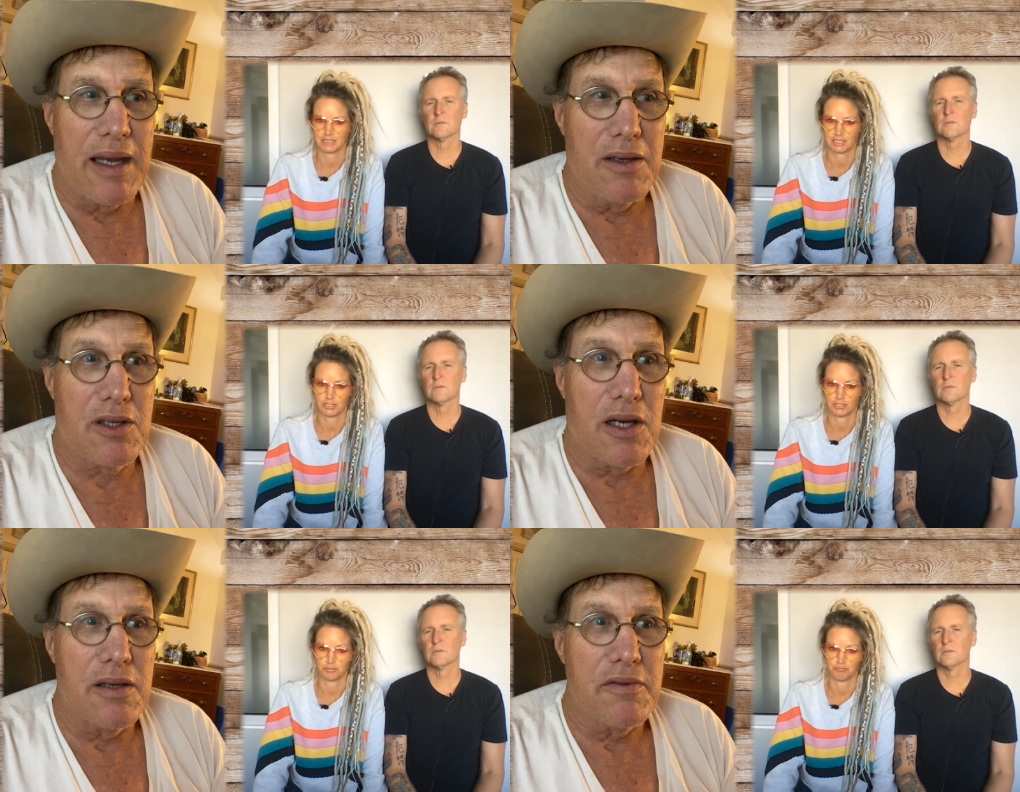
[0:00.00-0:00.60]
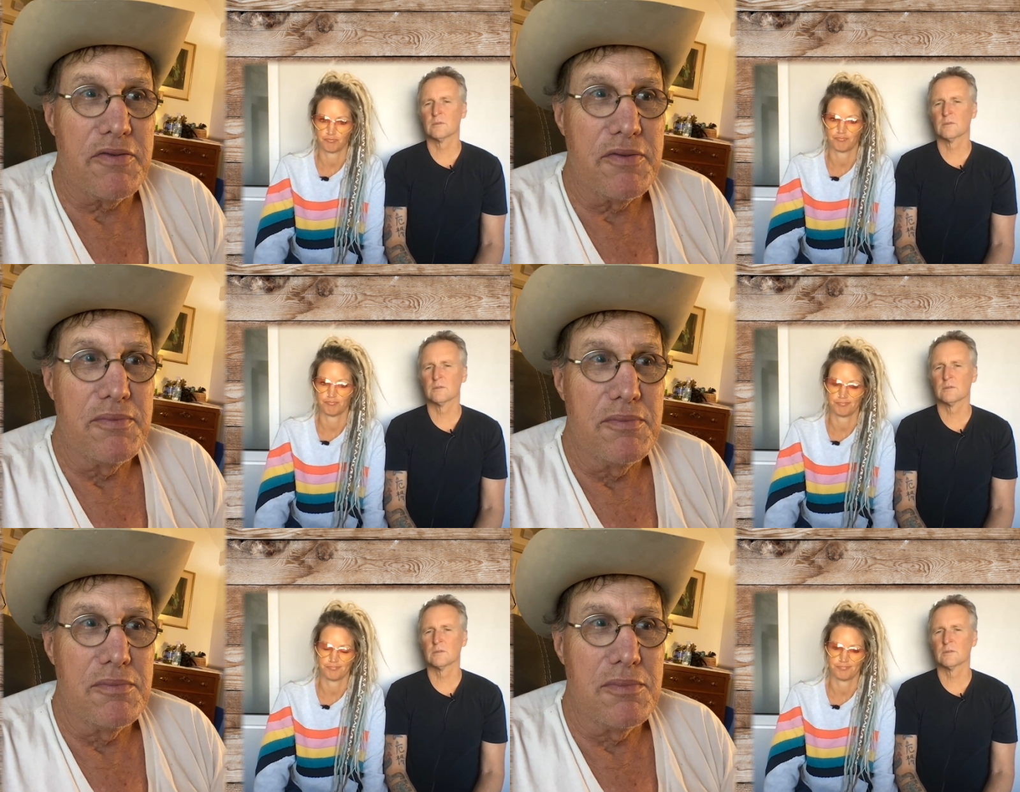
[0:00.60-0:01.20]
Speaker 1: got it tough,
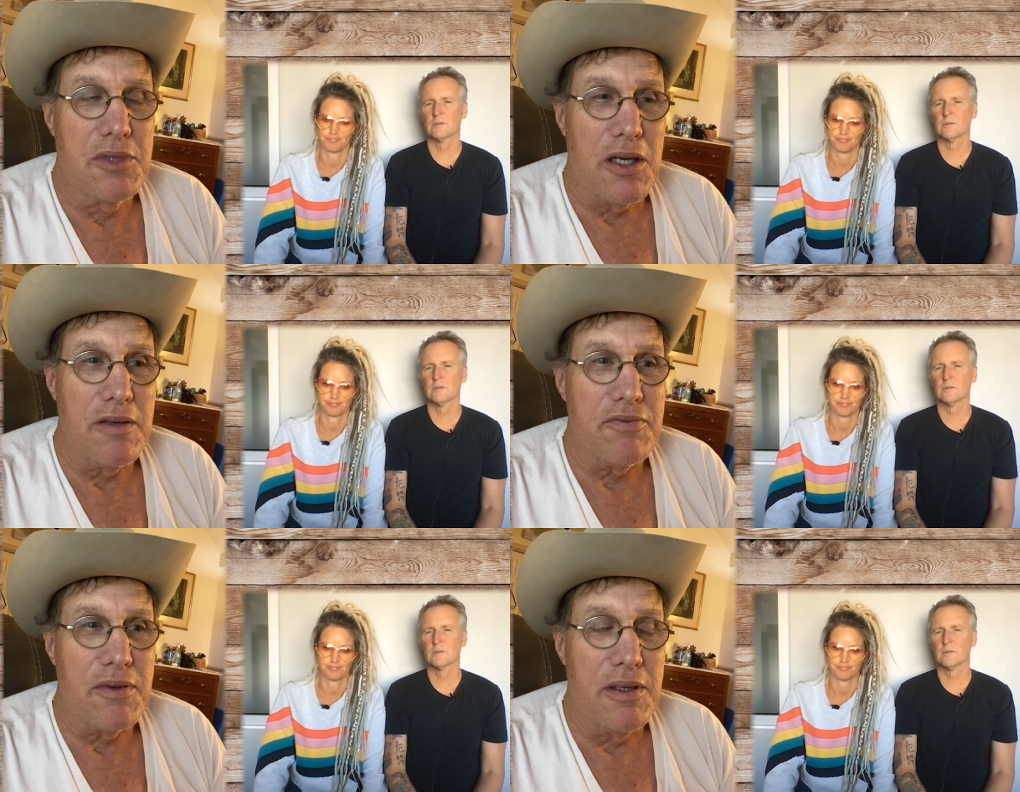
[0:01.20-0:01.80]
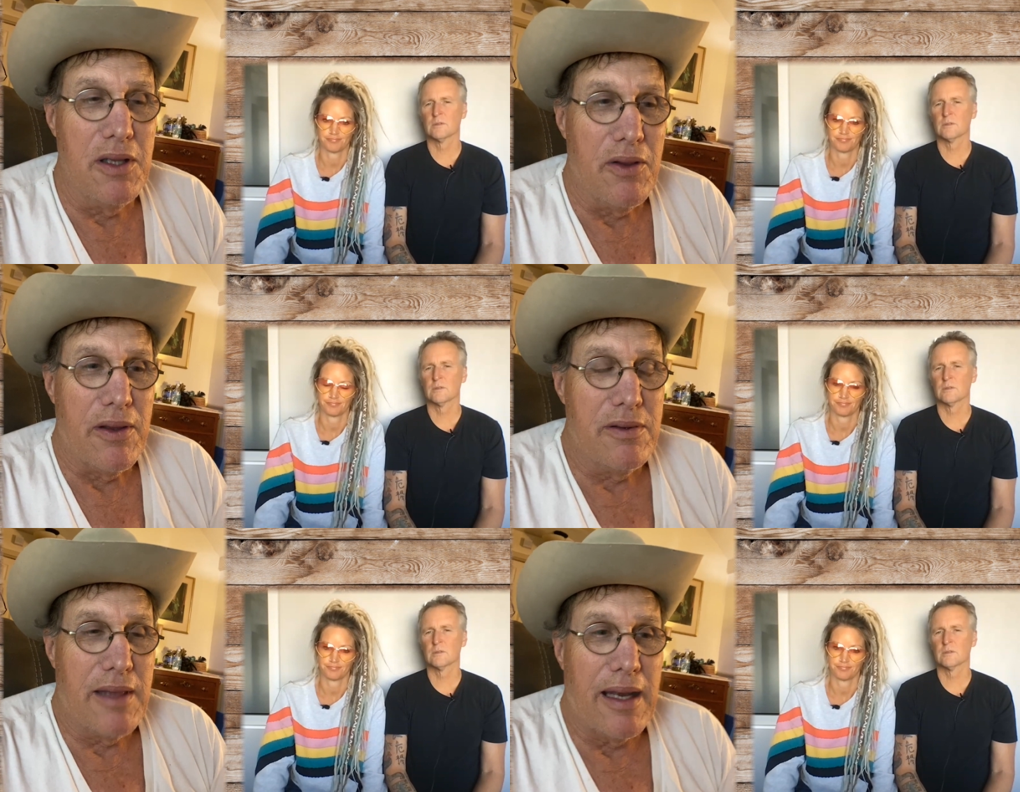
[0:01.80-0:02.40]
tough. You know
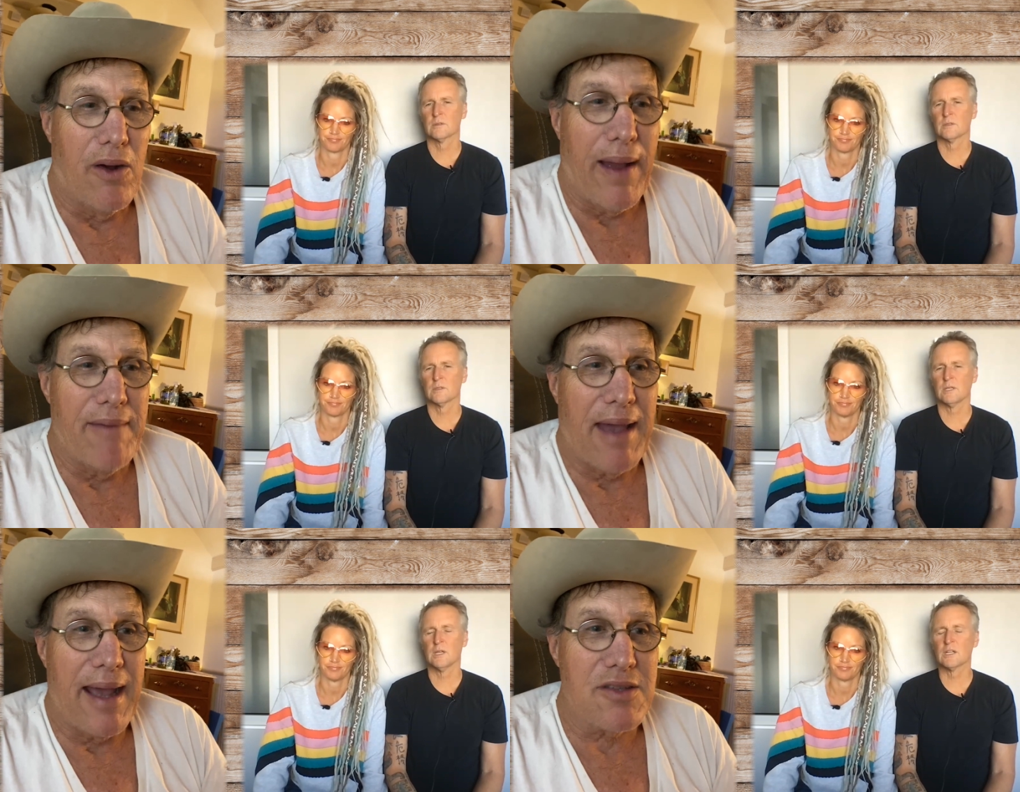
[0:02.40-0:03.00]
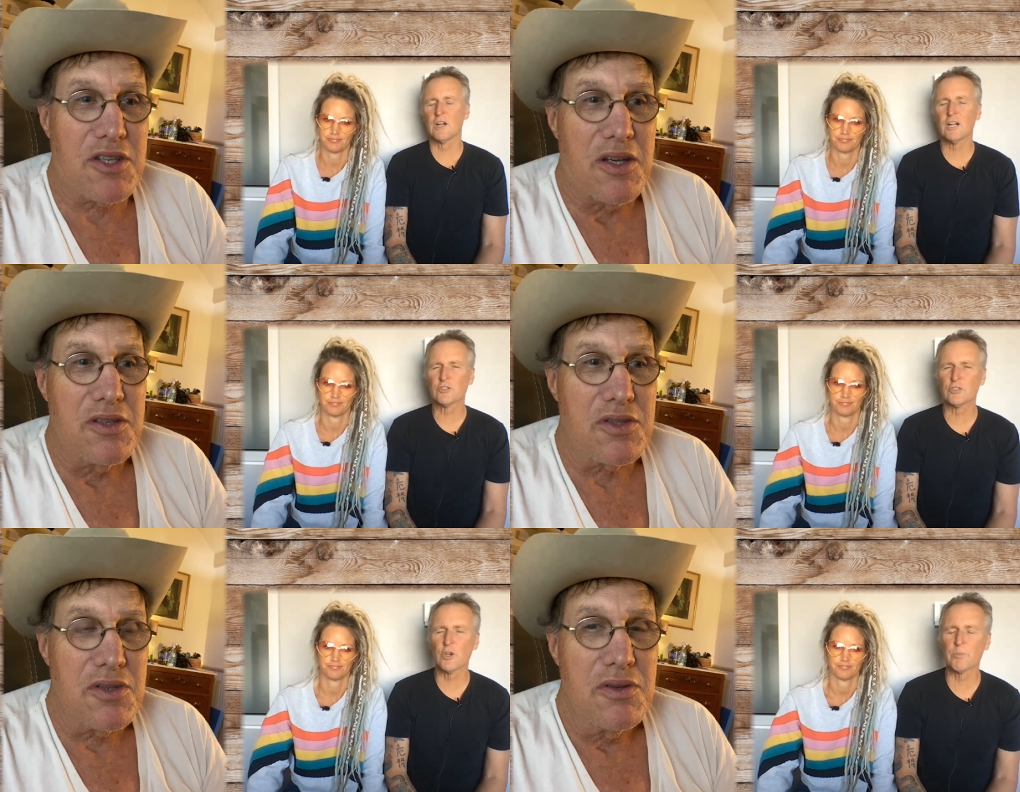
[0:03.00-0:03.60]
they, they don't have access. cost
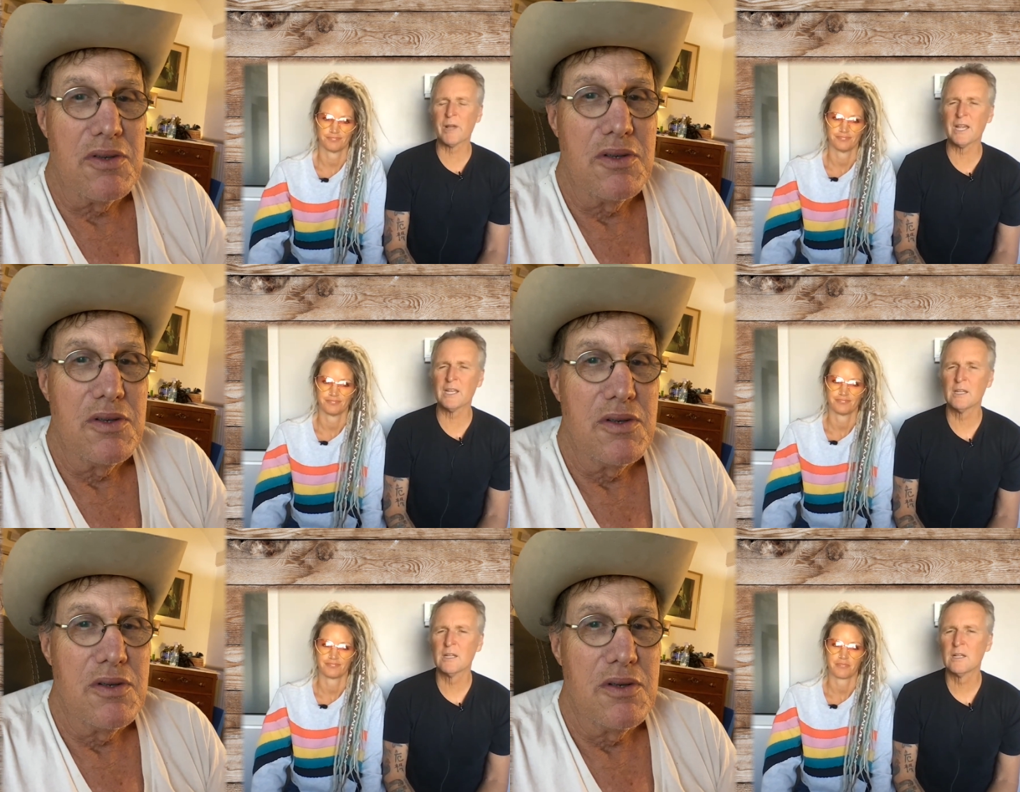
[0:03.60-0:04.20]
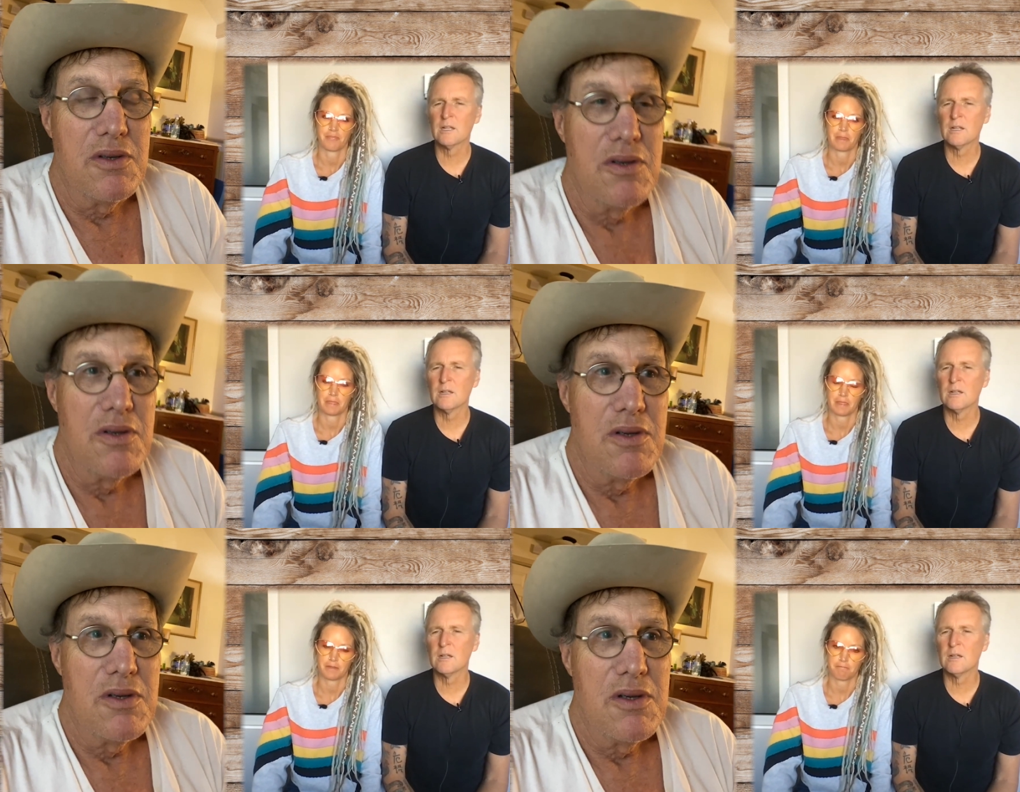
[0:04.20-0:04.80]
Speaker 2: your pain.
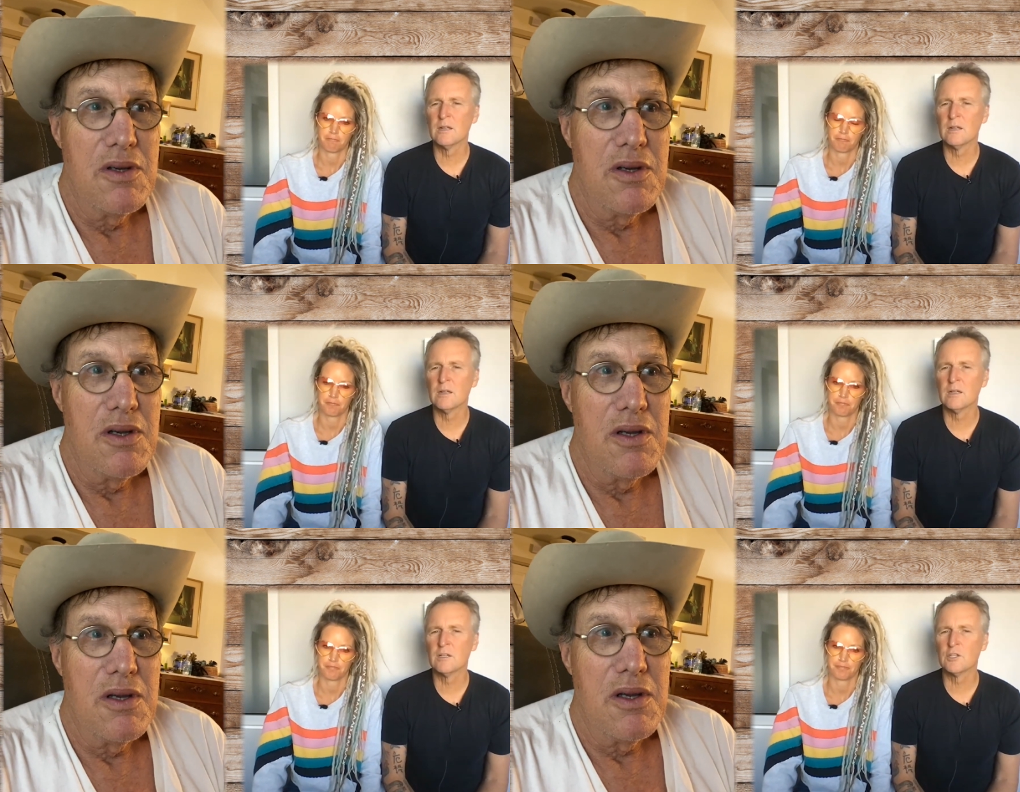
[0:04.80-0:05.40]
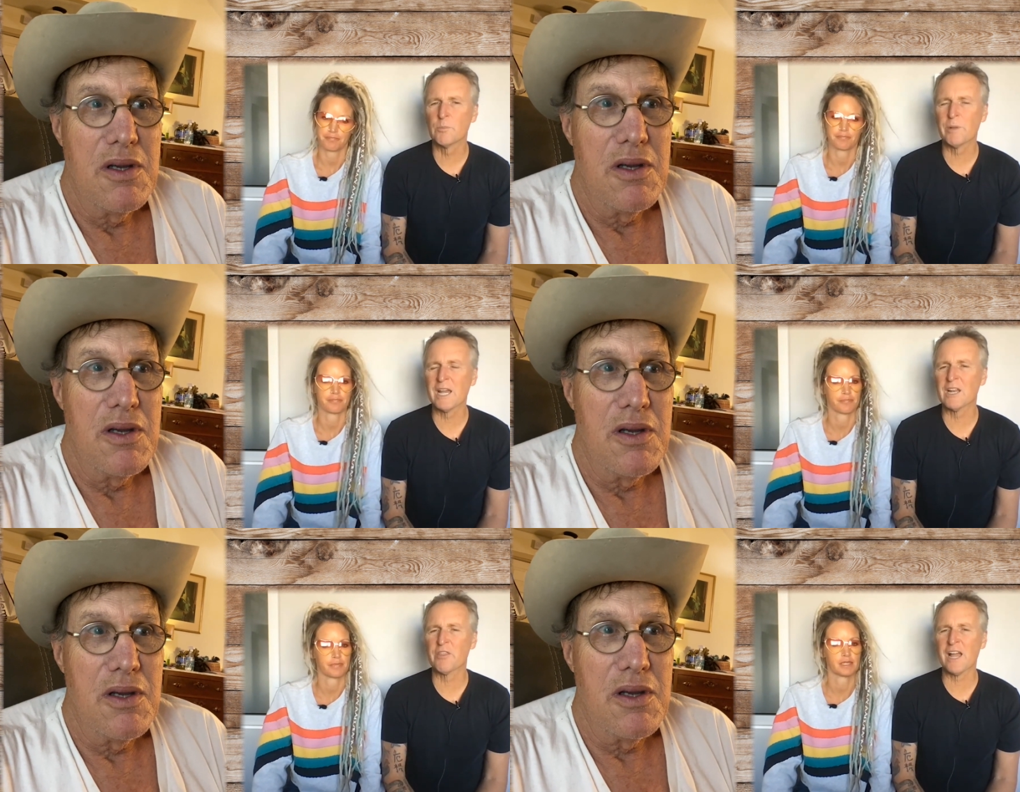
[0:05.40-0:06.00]
You're
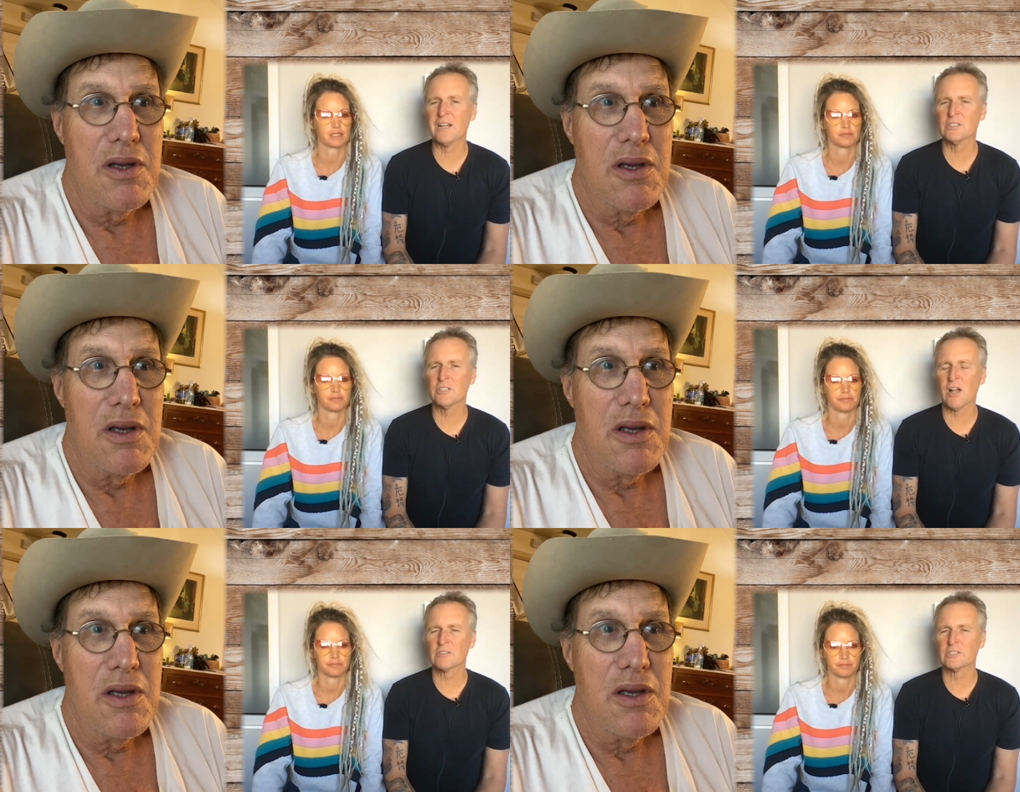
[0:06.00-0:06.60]
paying a thousand dollars